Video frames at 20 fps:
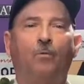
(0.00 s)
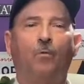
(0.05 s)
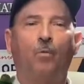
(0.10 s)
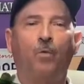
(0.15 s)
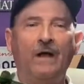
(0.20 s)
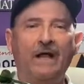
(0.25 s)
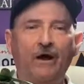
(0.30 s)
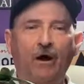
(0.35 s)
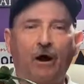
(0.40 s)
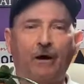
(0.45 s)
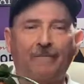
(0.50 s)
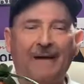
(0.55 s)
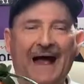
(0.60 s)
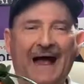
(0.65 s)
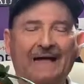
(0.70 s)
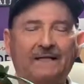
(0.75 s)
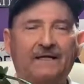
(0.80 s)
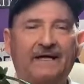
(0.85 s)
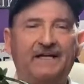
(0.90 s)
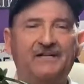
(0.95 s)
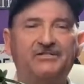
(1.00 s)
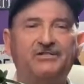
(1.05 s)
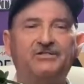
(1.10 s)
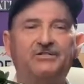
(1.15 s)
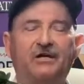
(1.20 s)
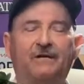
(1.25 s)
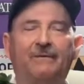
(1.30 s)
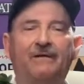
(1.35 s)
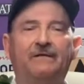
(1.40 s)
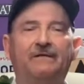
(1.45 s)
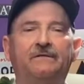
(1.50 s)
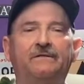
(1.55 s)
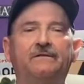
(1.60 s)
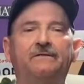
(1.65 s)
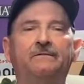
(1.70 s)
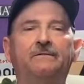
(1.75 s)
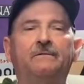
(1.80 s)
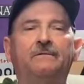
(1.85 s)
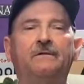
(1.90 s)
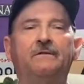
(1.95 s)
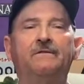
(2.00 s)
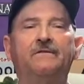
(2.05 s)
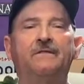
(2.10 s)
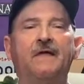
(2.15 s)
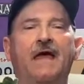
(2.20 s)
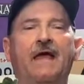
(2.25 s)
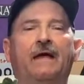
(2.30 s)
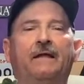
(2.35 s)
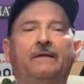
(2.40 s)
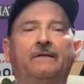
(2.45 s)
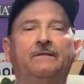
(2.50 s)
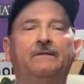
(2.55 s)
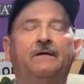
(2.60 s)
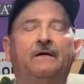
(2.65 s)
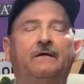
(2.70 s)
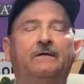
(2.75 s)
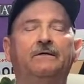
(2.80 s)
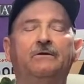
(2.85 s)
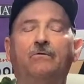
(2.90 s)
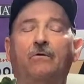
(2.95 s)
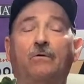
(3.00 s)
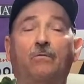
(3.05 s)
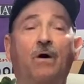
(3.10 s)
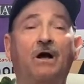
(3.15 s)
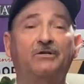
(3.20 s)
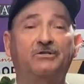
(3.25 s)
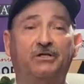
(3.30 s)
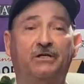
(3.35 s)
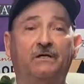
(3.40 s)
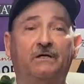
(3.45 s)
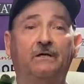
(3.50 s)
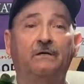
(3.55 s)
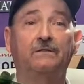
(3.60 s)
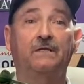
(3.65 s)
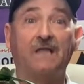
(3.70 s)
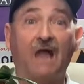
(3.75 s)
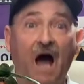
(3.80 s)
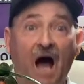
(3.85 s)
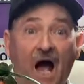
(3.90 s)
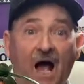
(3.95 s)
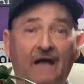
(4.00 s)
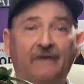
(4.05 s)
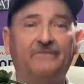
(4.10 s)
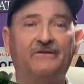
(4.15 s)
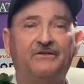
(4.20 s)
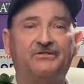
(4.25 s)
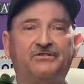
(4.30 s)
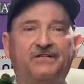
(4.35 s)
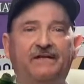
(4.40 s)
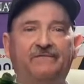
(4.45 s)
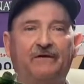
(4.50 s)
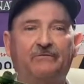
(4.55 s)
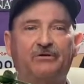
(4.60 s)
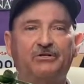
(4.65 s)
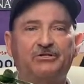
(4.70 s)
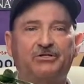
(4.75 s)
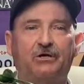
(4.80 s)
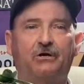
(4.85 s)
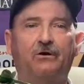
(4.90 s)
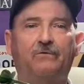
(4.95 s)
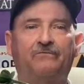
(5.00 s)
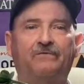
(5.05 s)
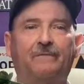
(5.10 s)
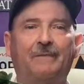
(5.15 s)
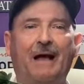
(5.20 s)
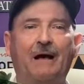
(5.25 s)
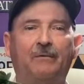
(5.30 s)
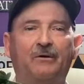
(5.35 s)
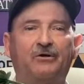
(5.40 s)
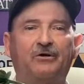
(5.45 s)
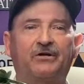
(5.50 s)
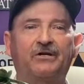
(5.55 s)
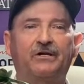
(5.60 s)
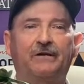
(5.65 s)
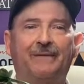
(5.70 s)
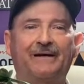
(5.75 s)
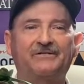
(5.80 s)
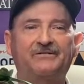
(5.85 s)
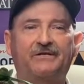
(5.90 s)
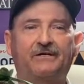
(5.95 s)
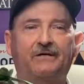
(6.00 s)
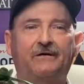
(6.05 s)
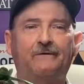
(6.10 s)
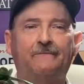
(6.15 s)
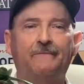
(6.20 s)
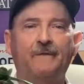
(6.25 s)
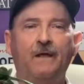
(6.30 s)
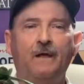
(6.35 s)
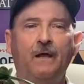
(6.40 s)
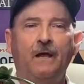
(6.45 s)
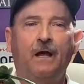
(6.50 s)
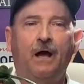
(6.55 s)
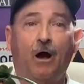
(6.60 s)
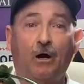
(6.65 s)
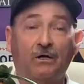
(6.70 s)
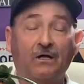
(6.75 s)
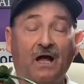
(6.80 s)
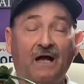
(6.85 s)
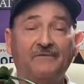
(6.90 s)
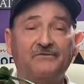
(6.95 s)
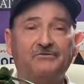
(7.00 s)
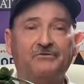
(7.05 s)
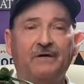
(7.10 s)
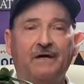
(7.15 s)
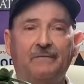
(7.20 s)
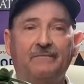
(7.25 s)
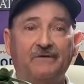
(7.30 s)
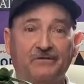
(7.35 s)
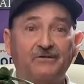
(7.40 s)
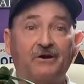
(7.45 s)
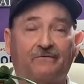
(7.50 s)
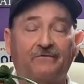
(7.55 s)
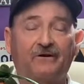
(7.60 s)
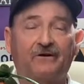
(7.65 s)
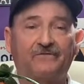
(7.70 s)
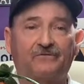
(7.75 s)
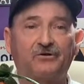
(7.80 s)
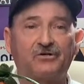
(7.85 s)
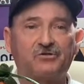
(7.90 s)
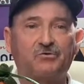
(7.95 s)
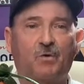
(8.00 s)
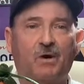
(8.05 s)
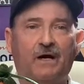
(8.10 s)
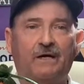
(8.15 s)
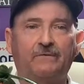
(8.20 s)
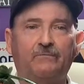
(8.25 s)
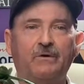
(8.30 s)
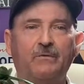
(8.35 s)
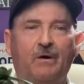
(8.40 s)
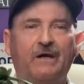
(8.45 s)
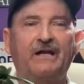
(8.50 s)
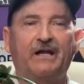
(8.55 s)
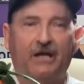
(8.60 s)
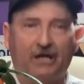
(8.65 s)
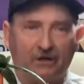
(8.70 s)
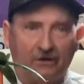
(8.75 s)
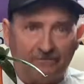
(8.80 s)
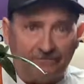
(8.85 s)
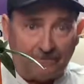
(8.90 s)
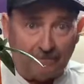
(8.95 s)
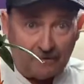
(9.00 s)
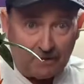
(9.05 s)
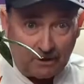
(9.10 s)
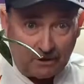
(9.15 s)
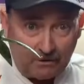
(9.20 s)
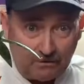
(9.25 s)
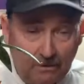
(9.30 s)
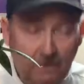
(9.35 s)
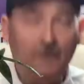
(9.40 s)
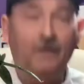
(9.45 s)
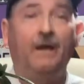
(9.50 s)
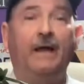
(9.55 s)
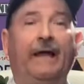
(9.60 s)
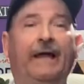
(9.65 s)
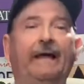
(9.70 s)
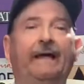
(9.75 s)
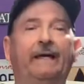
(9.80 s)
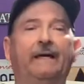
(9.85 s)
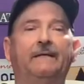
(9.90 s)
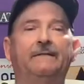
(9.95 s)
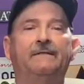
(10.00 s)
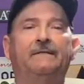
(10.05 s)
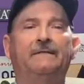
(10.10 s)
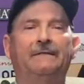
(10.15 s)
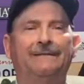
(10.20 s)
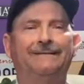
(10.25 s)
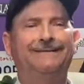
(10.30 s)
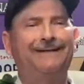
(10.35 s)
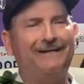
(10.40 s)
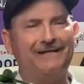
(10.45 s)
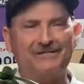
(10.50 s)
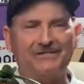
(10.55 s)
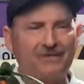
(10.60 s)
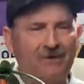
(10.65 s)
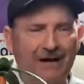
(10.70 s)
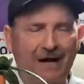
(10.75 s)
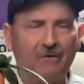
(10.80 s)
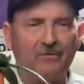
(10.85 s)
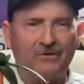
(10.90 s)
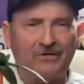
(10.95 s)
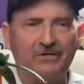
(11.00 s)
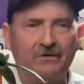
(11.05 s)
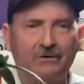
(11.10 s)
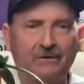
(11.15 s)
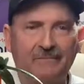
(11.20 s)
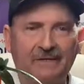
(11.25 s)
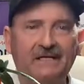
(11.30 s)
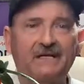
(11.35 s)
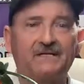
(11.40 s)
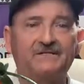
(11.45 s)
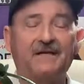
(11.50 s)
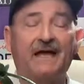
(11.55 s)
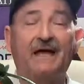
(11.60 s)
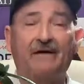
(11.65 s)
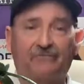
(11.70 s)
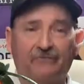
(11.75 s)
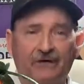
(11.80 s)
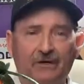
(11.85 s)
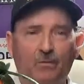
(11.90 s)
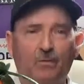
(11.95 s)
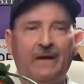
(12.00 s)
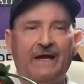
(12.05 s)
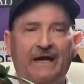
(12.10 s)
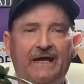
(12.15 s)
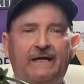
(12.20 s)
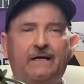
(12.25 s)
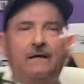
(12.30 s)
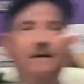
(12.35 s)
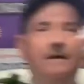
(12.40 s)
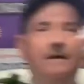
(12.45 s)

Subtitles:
We are back, ladies and gentlemen, and you are watching live the Steve Henry Show from Albuquerque, New Mexico. Our live stream, this is our very first one. We want to hear from you and let us know how we're doing because every week